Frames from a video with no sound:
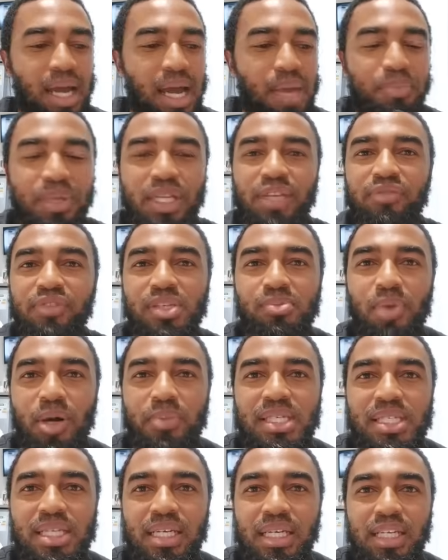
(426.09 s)
I believe his mom
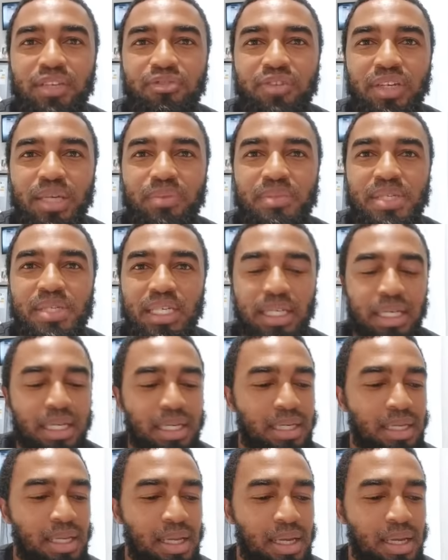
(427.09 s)
is still living
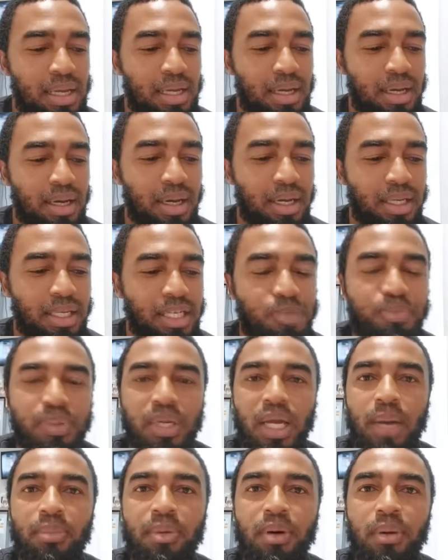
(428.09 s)
emsinga. Uh, he's
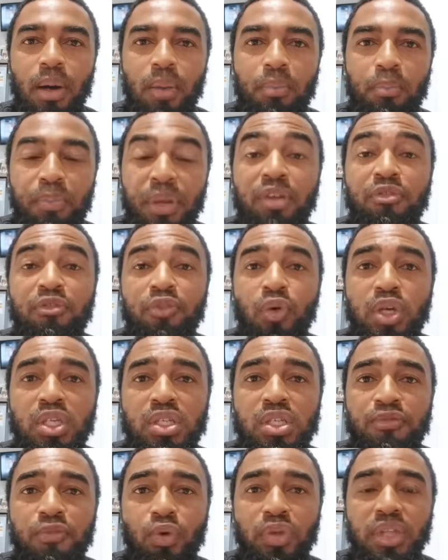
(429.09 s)
become a, a big
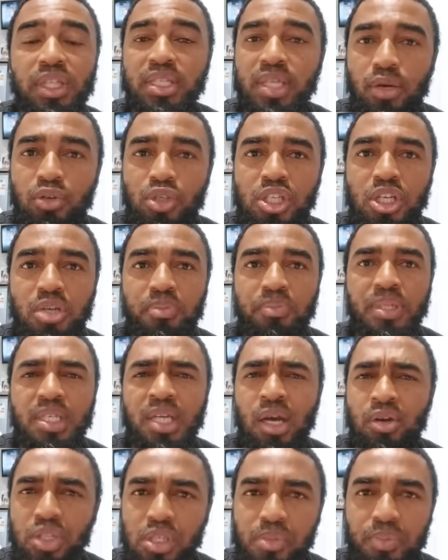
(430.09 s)
voice for the township,
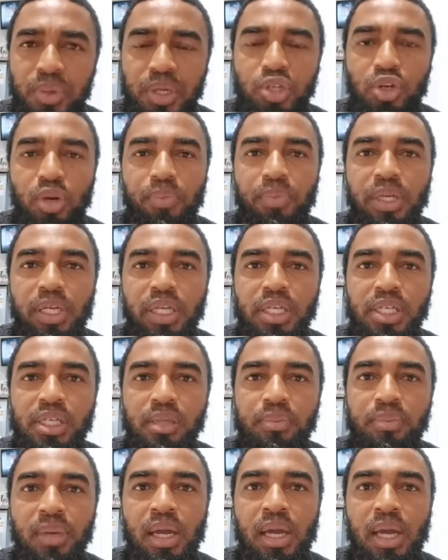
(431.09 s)
township
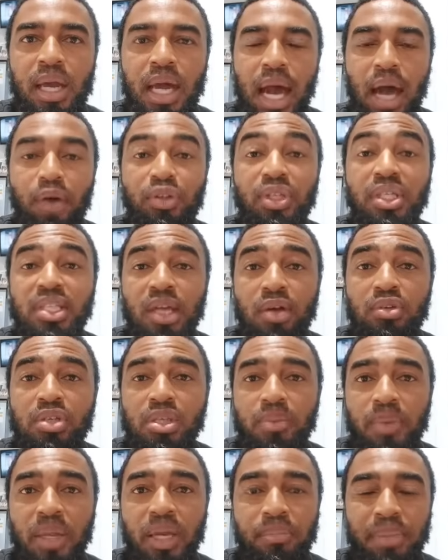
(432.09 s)
entrepreneurship, how the
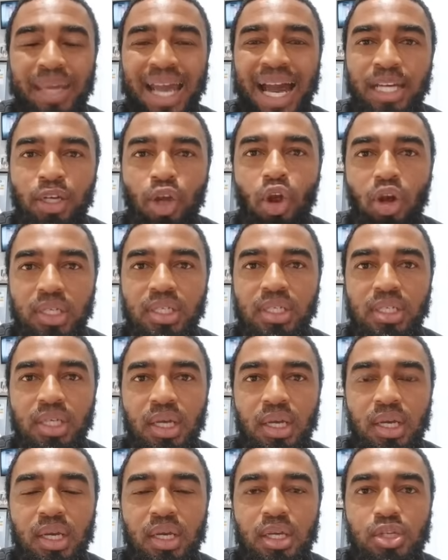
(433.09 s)
township can be unlocked
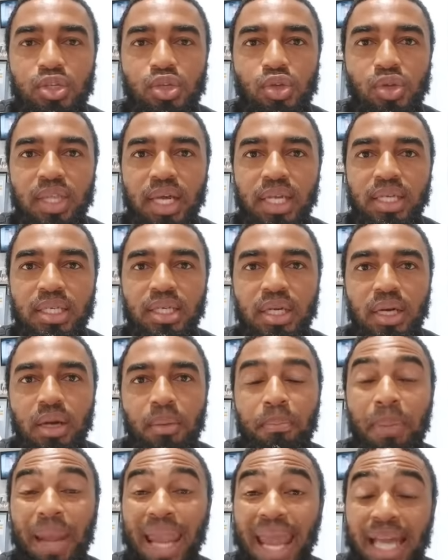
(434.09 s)
so that uh,
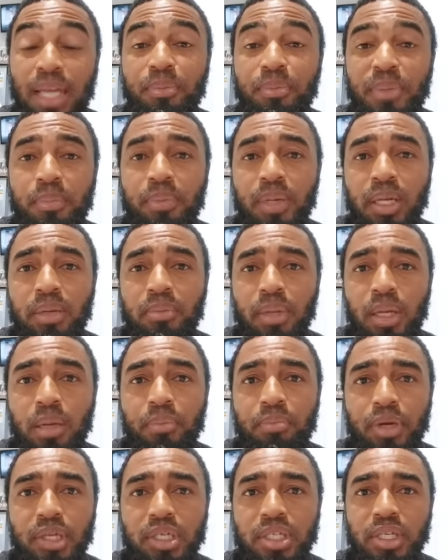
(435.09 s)
black people in, in
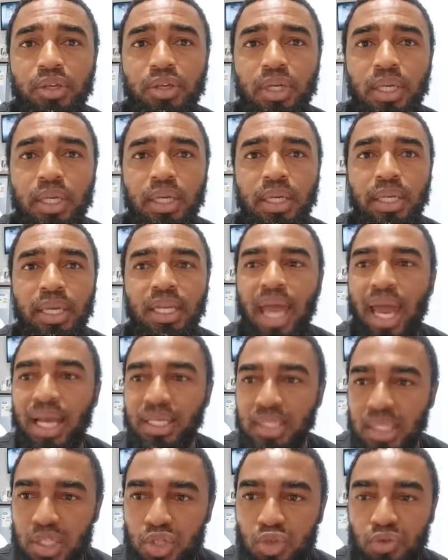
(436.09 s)
particular get
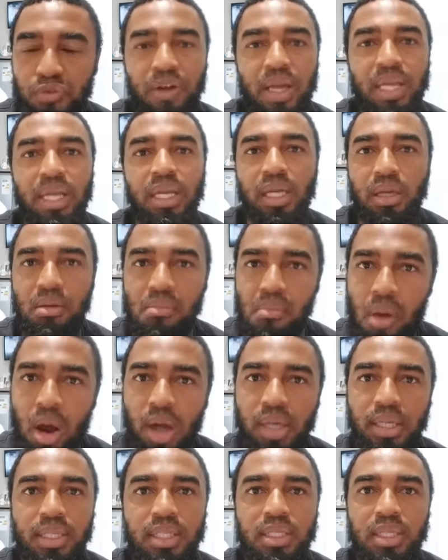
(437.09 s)
access to funding,
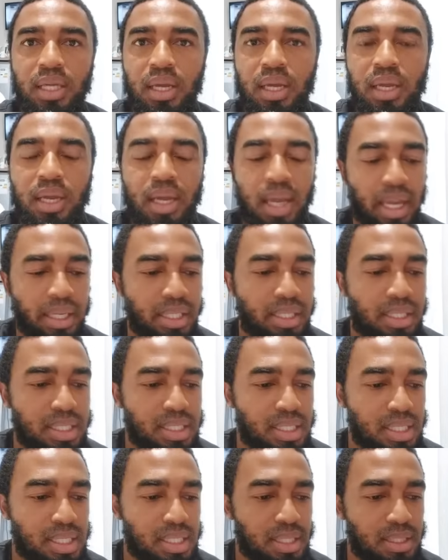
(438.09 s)
market, and get
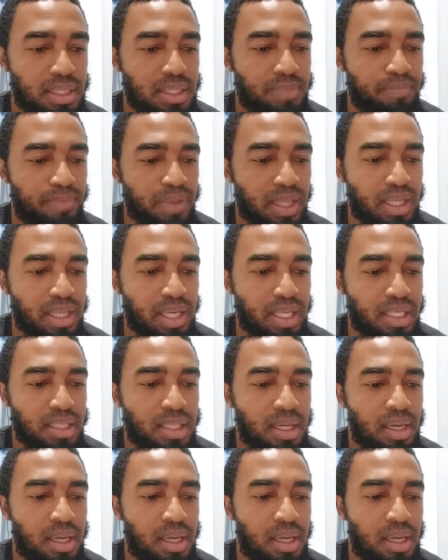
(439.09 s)
assistance in that.